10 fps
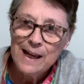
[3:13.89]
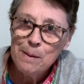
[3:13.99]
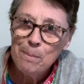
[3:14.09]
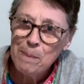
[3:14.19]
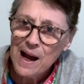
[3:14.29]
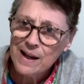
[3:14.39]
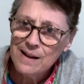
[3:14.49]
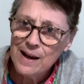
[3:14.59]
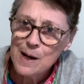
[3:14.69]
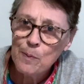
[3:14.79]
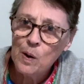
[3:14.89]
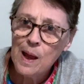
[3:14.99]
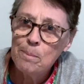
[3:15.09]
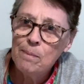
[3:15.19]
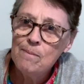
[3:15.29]
Back in April,
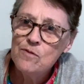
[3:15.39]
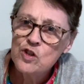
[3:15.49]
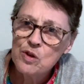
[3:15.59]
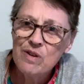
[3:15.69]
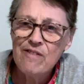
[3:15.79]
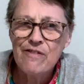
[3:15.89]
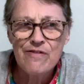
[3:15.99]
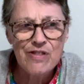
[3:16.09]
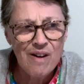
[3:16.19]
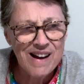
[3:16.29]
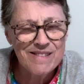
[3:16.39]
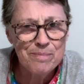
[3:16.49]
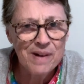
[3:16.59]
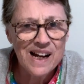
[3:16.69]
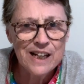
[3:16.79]
I sort of
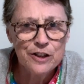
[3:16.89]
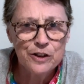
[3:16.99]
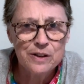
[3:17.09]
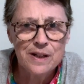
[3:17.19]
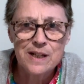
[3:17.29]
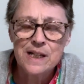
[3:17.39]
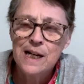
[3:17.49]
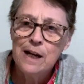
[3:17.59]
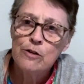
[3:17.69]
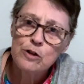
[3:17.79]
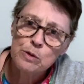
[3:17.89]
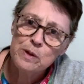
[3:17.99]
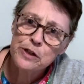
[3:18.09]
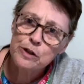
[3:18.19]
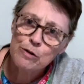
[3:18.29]
thought, my goodness, there's a
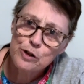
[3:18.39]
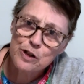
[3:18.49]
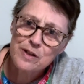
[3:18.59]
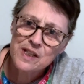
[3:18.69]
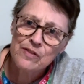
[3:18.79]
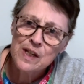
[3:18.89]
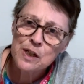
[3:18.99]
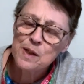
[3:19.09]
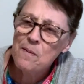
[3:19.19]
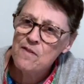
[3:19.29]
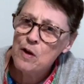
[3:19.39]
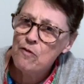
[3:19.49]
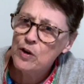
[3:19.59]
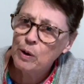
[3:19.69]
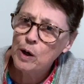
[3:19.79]
resurgence of some of the
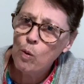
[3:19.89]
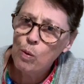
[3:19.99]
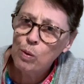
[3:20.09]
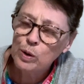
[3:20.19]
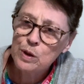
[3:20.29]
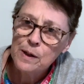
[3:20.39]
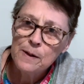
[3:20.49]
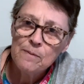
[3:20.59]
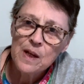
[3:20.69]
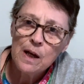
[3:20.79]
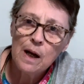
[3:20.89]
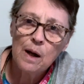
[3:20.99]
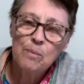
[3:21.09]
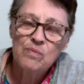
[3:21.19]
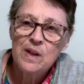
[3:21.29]
very old
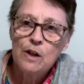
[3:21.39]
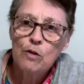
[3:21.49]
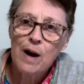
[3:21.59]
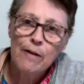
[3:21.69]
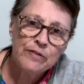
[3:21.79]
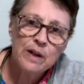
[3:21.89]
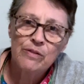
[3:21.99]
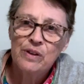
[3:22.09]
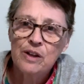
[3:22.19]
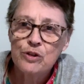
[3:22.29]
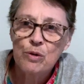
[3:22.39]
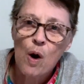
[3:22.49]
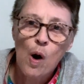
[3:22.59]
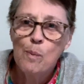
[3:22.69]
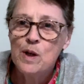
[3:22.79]
crafting things or
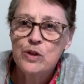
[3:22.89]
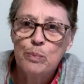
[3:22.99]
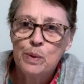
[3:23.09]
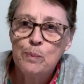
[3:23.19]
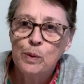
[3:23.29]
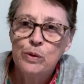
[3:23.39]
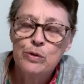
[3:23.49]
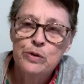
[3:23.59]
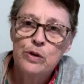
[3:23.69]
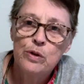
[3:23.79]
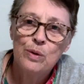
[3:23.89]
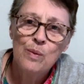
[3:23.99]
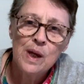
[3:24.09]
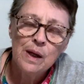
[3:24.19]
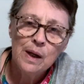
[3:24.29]
hobbies that people used to do.
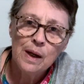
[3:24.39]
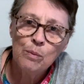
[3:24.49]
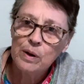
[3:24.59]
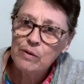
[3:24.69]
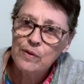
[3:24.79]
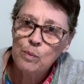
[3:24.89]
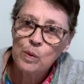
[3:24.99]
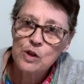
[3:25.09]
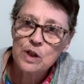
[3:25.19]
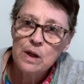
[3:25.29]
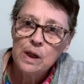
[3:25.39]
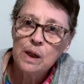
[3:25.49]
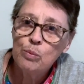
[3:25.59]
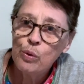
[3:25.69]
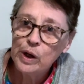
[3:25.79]
And one of them was
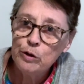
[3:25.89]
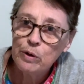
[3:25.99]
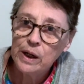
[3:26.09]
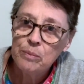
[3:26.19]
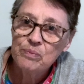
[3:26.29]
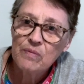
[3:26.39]
embroidery.